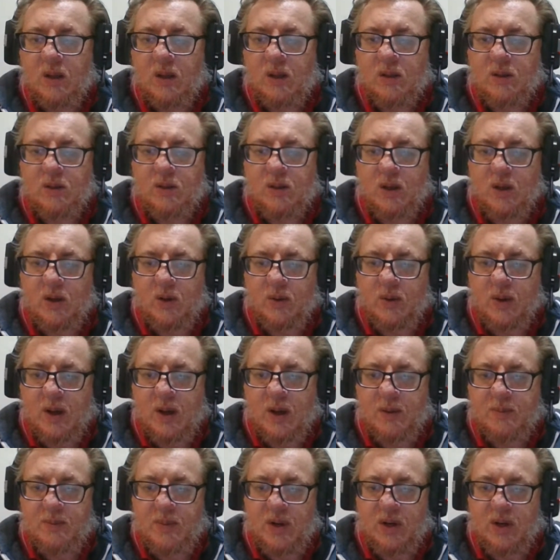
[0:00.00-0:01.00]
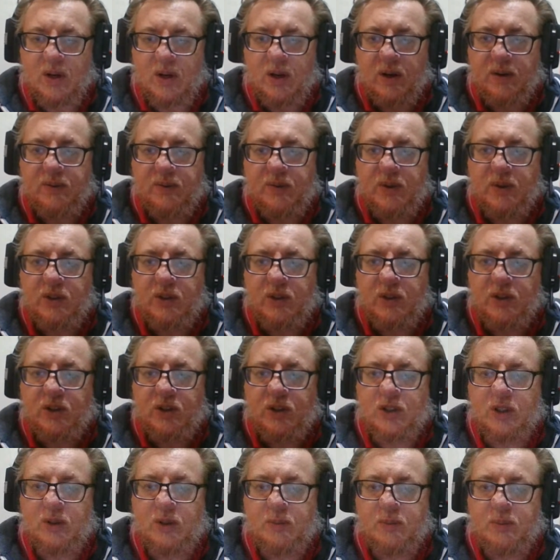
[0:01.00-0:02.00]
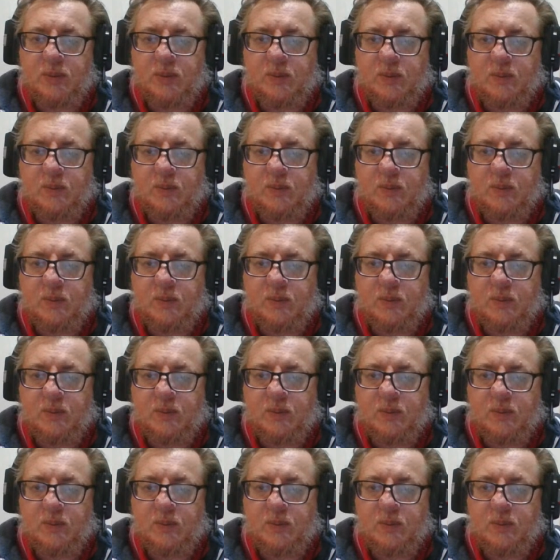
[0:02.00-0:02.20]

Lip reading: So, am I live on YouTube?